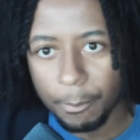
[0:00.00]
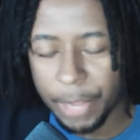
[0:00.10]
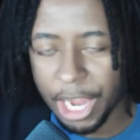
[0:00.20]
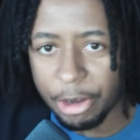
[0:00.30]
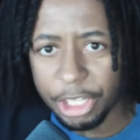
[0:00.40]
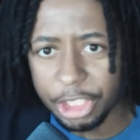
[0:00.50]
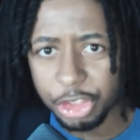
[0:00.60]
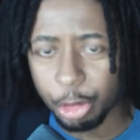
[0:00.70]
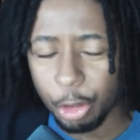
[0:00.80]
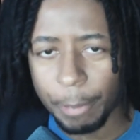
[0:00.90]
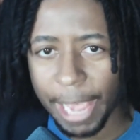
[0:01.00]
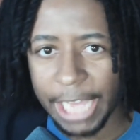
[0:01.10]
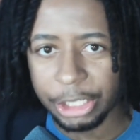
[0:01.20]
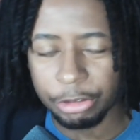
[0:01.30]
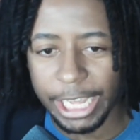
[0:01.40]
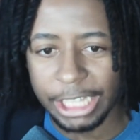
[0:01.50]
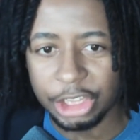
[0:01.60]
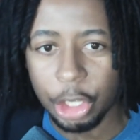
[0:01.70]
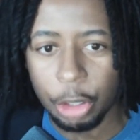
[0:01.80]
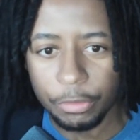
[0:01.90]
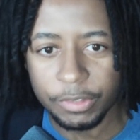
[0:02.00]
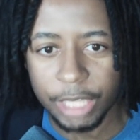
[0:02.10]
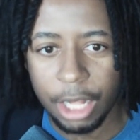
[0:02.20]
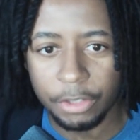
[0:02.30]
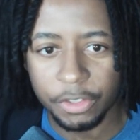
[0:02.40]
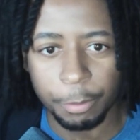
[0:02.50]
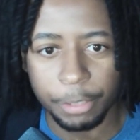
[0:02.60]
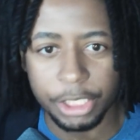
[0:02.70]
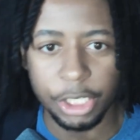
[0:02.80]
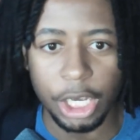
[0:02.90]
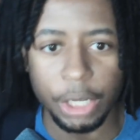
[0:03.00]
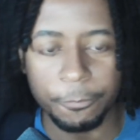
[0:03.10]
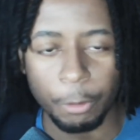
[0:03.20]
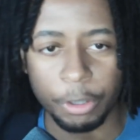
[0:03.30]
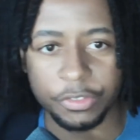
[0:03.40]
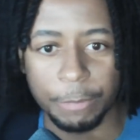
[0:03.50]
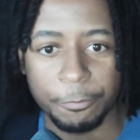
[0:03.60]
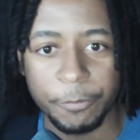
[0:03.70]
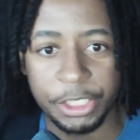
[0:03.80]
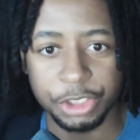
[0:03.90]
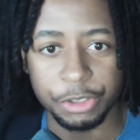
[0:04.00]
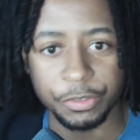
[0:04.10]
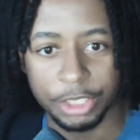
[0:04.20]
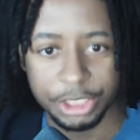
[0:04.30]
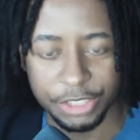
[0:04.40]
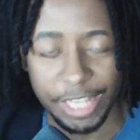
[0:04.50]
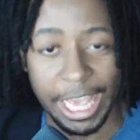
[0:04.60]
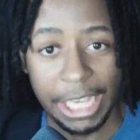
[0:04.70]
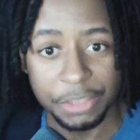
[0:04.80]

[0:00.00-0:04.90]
Pairing a stroke pattern like long style is pretty good for some finishers such as Edge